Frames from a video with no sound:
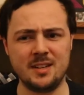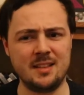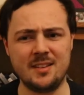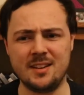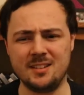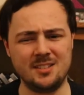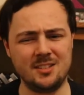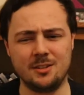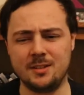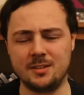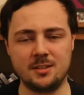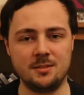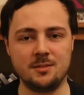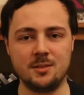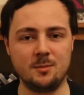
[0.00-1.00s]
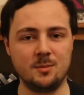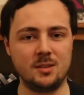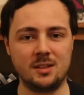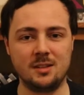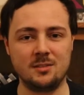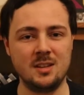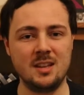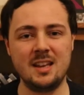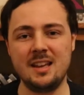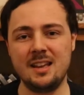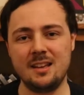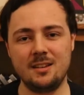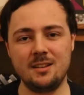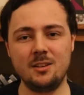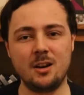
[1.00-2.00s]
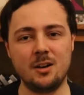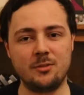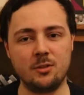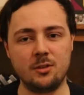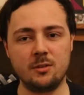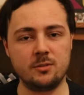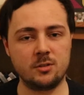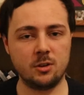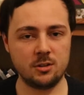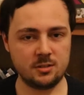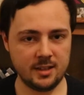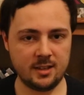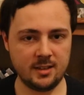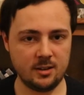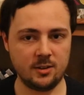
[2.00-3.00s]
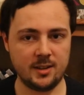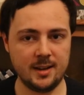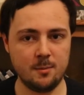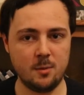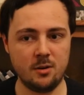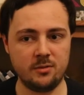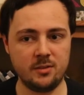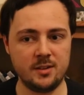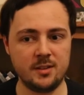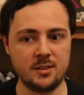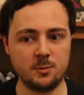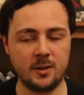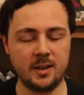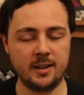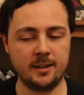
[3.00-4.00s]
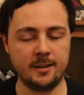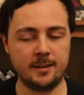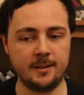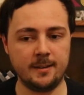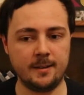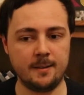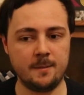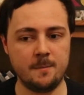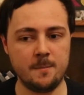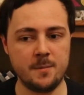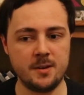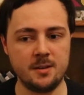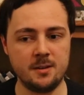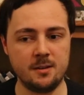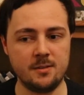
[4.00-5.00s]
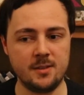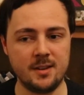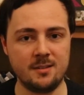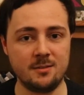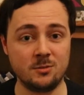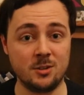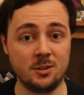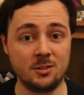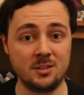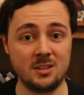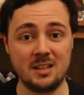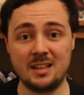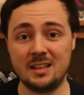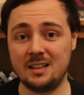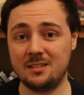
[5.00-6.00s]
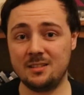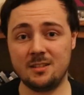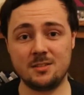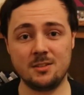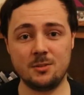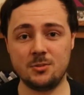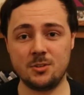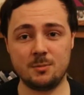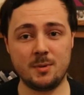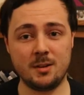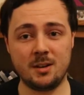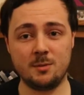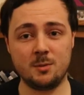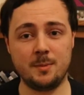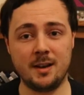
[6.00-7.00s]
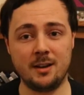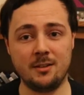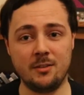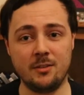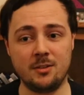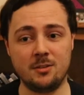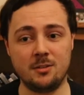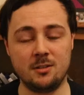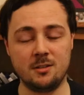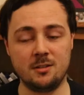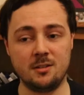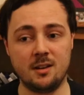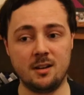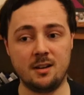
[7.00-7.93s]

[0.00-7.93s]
And then, you know, he's done something. Because, you know, I thought, of course, they cannot kill him off in this way. But, you know, then, of course, the soldier comes back around the corner.